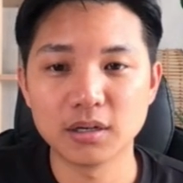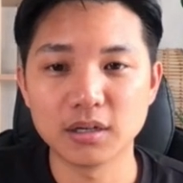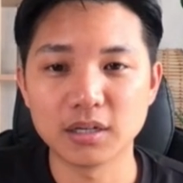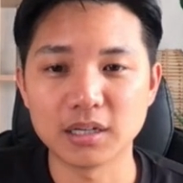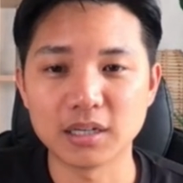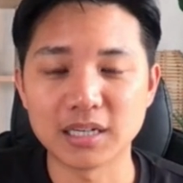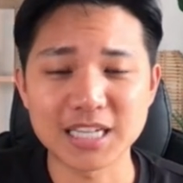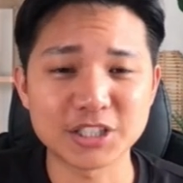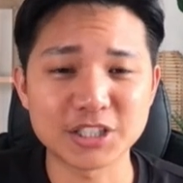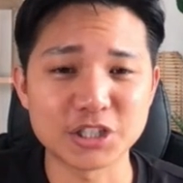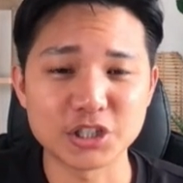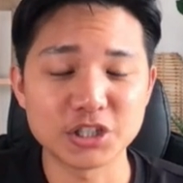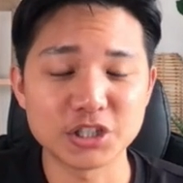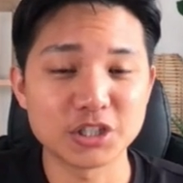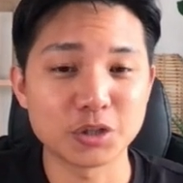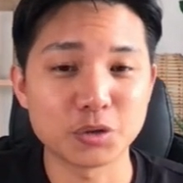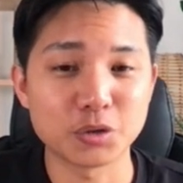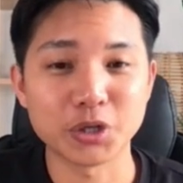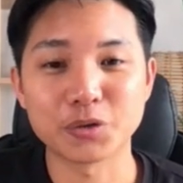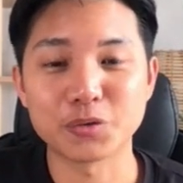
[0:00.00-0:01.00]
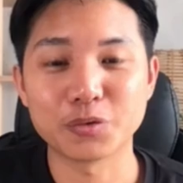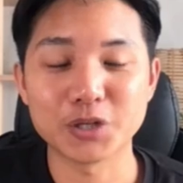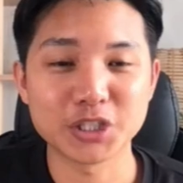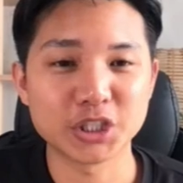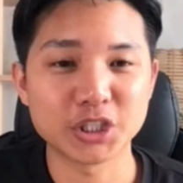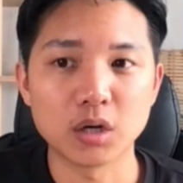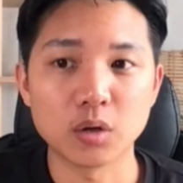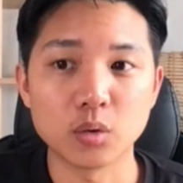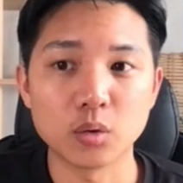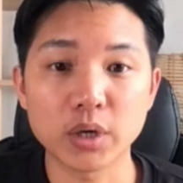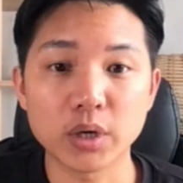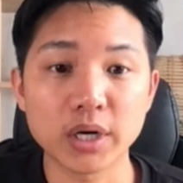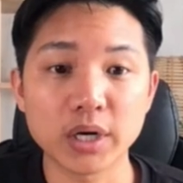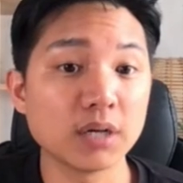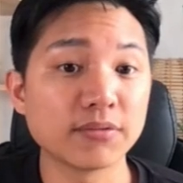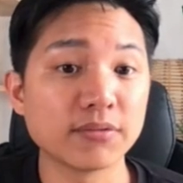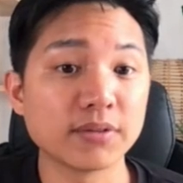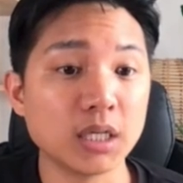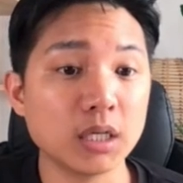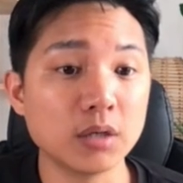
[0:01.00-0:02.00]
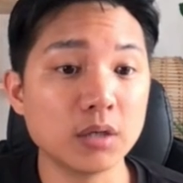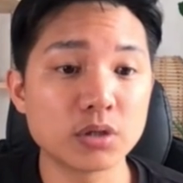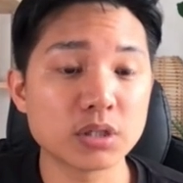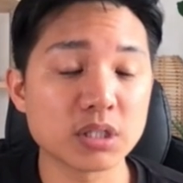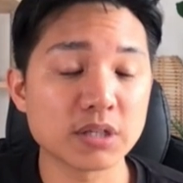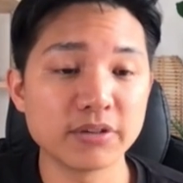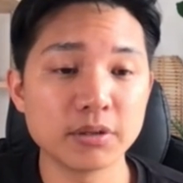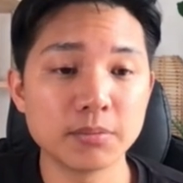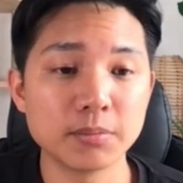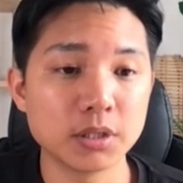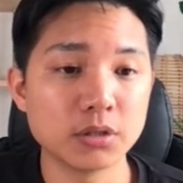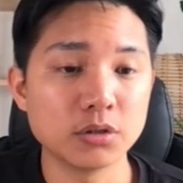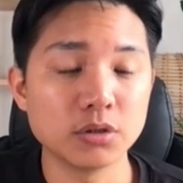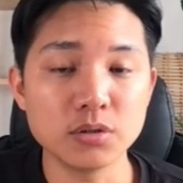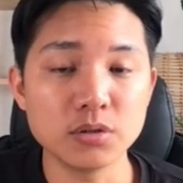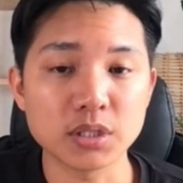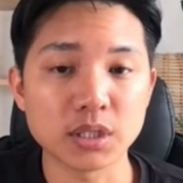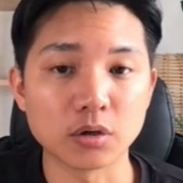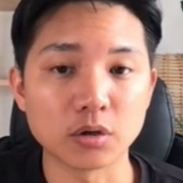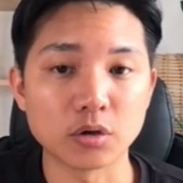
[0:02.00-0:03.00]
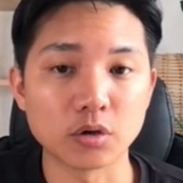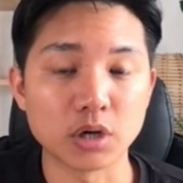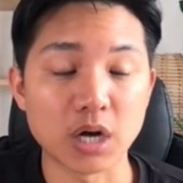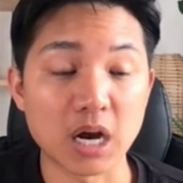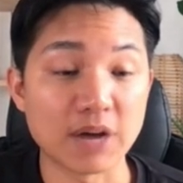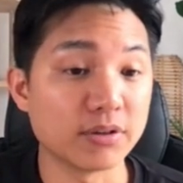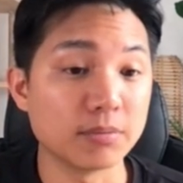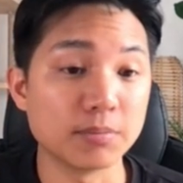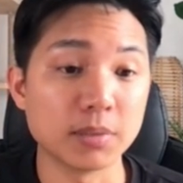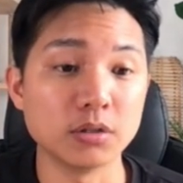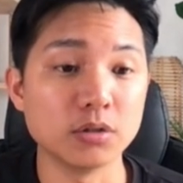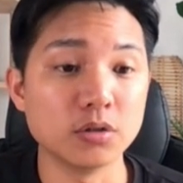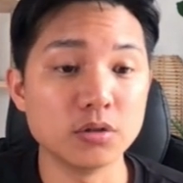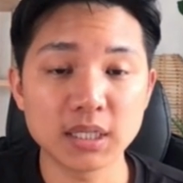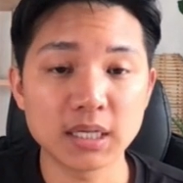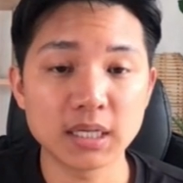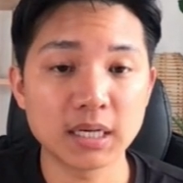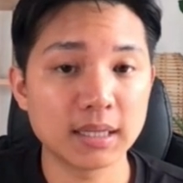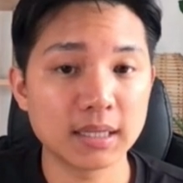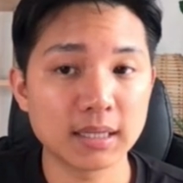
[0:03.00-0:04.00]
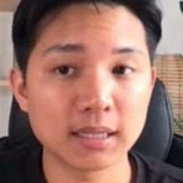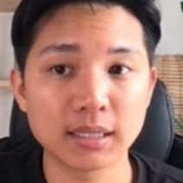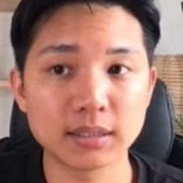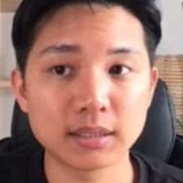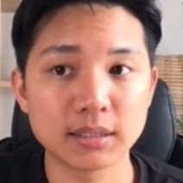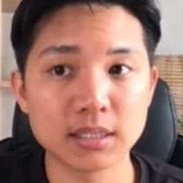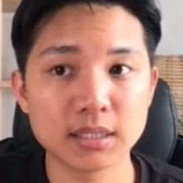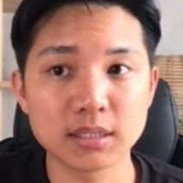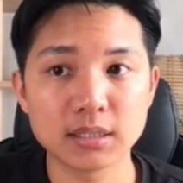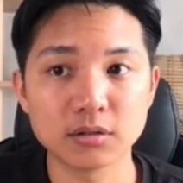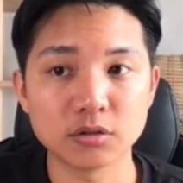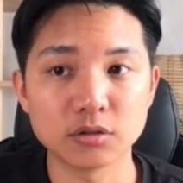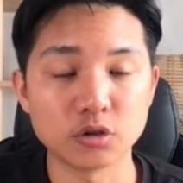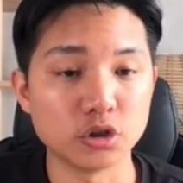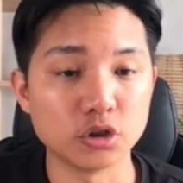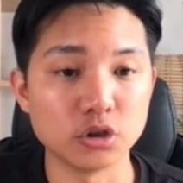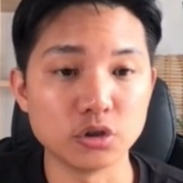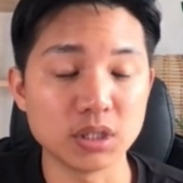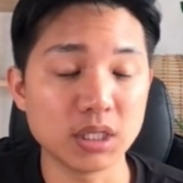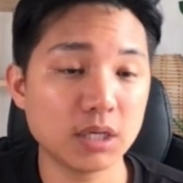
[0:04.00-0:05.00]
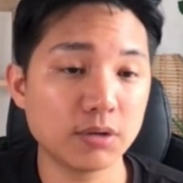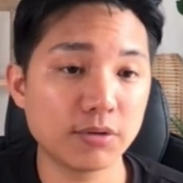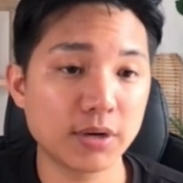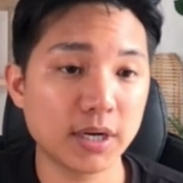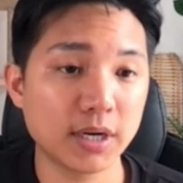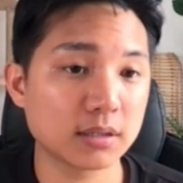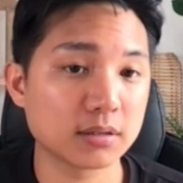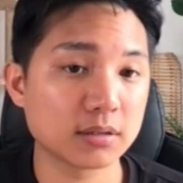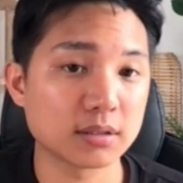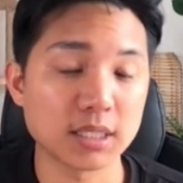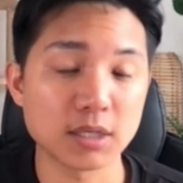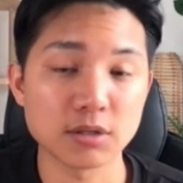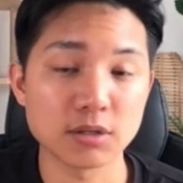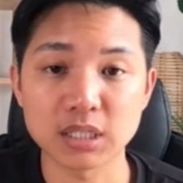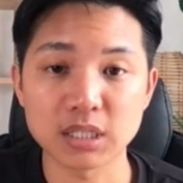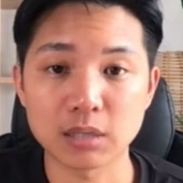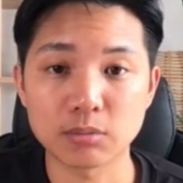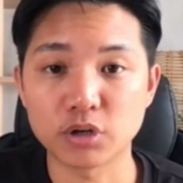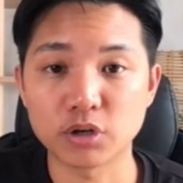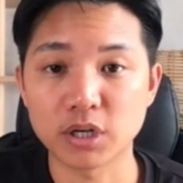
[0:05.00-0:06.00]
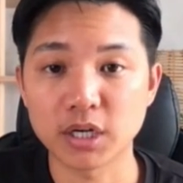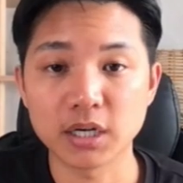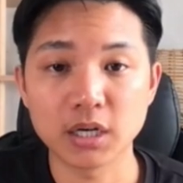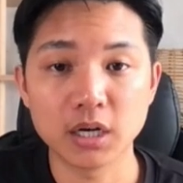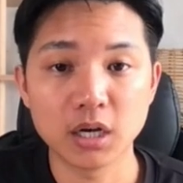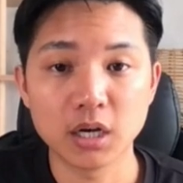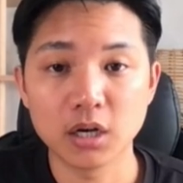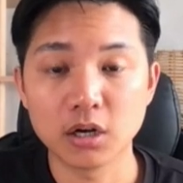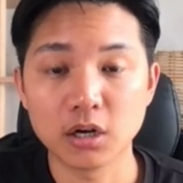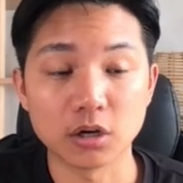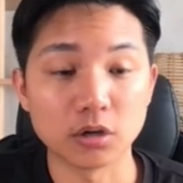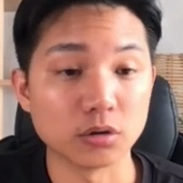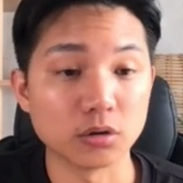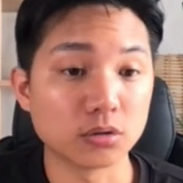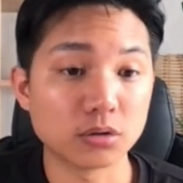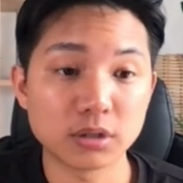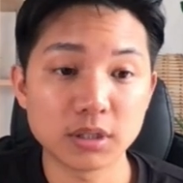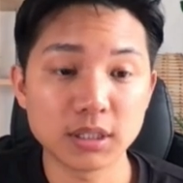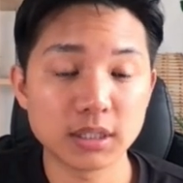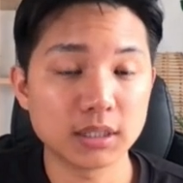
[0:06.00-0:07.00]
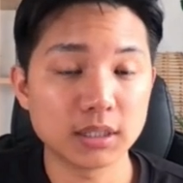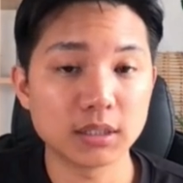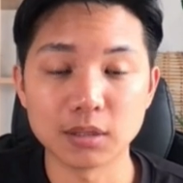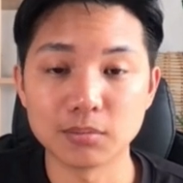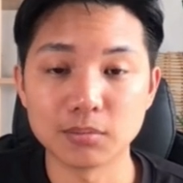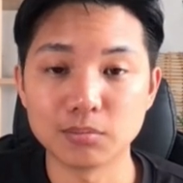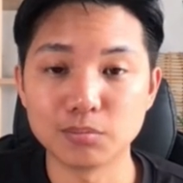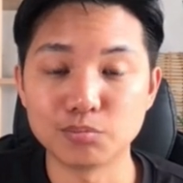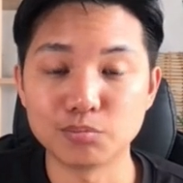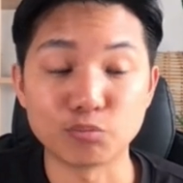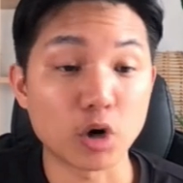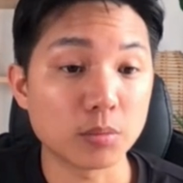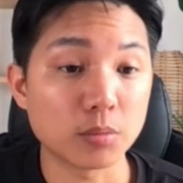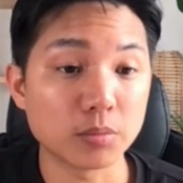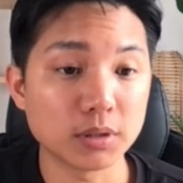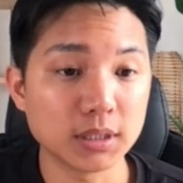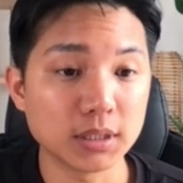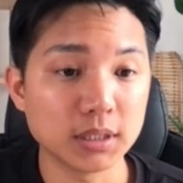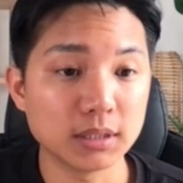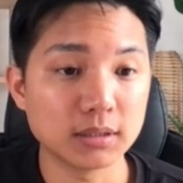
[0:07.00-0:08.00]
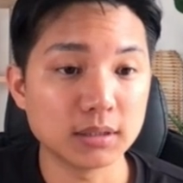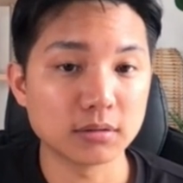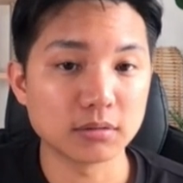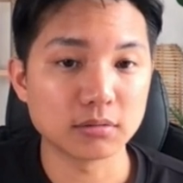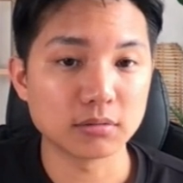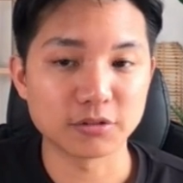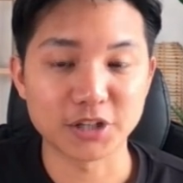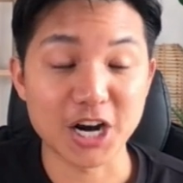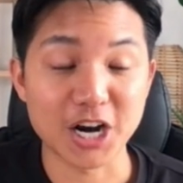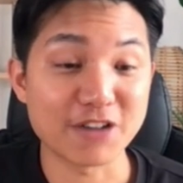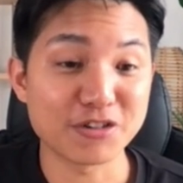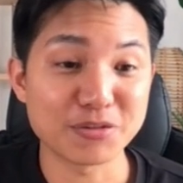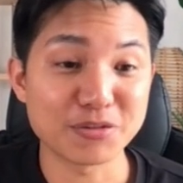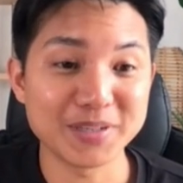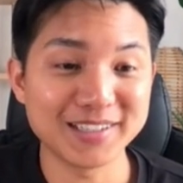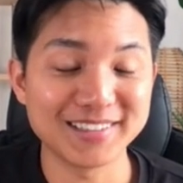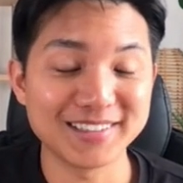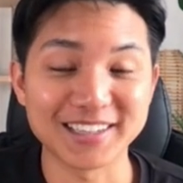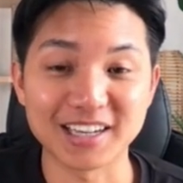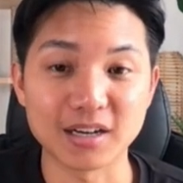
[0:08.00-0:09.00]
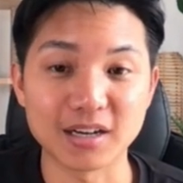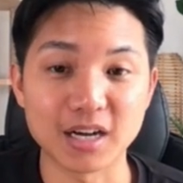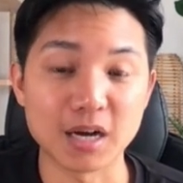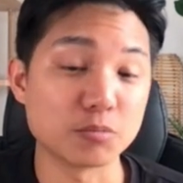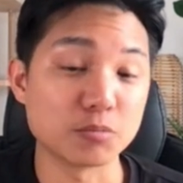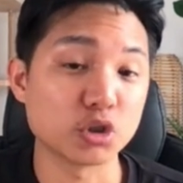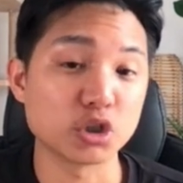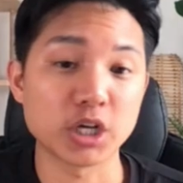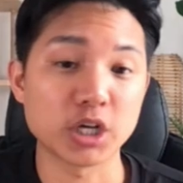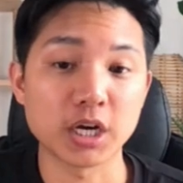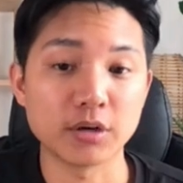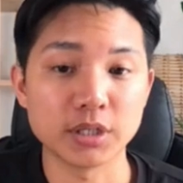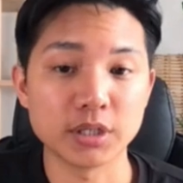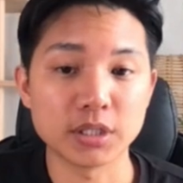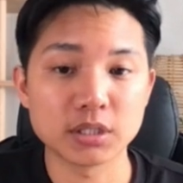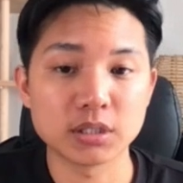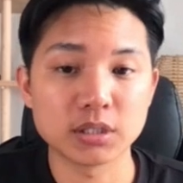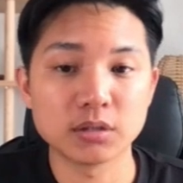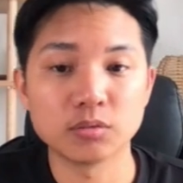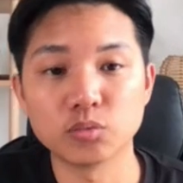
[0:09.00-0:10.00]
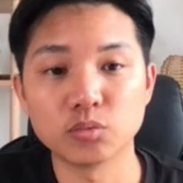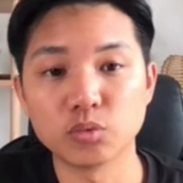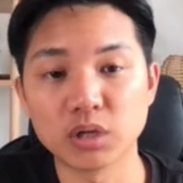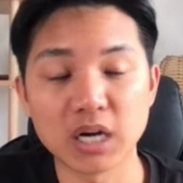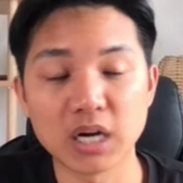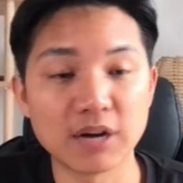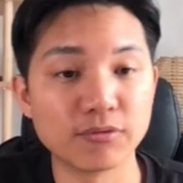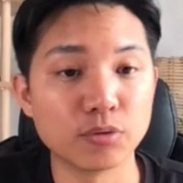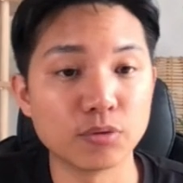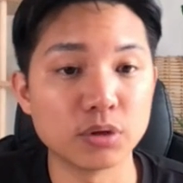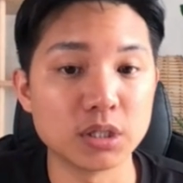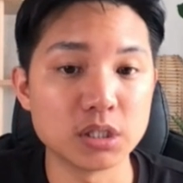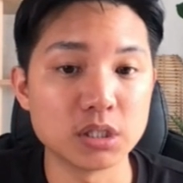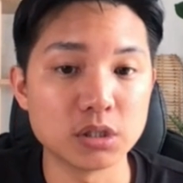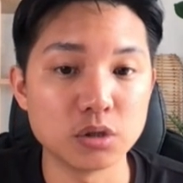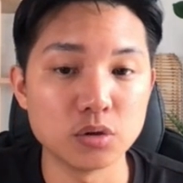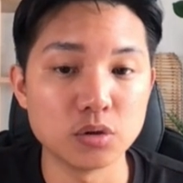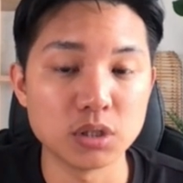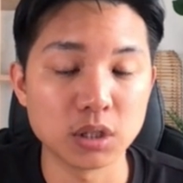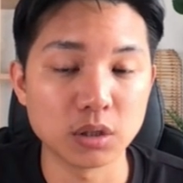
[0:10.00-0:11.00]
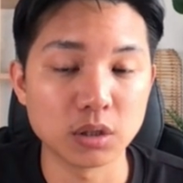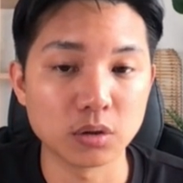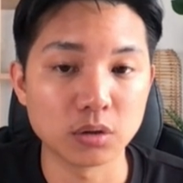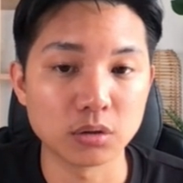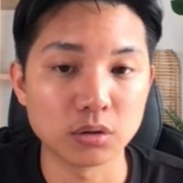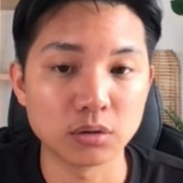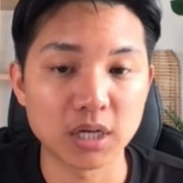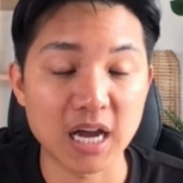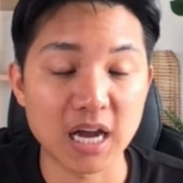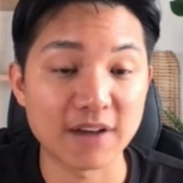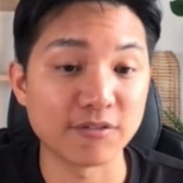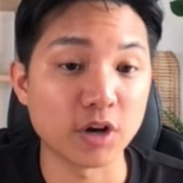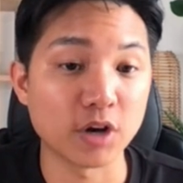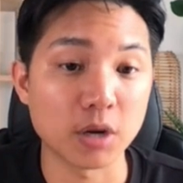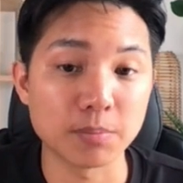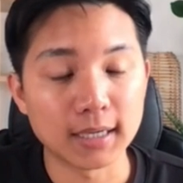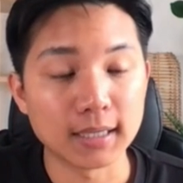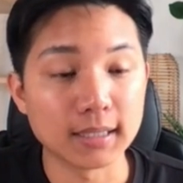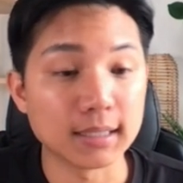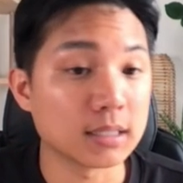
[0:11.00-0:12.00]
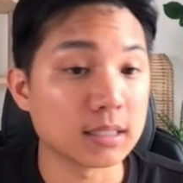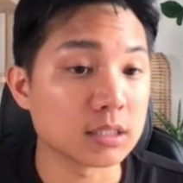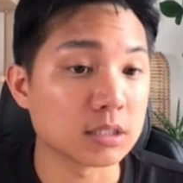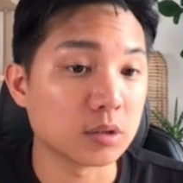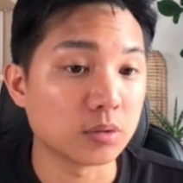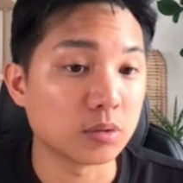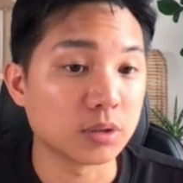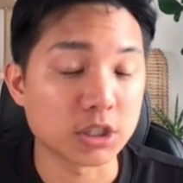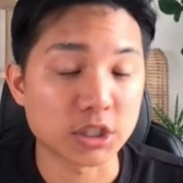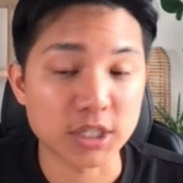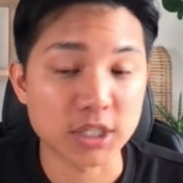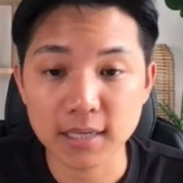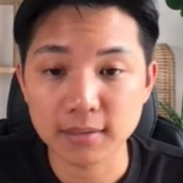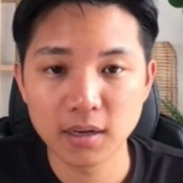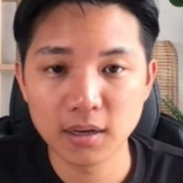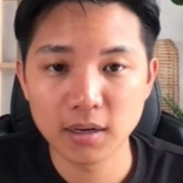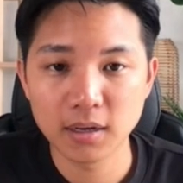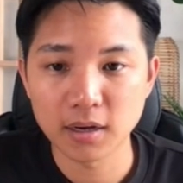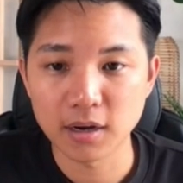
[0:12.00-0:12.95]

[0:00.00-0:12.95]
And actually, just a quick question, what kind of keywords have you been using? Or have you been using anything like this? Do you use eRank, Sales Samurai, Allura, Marmalade, or EverBee? Like, I'm just curious what everyone is using or have not been. Let us know in the chat.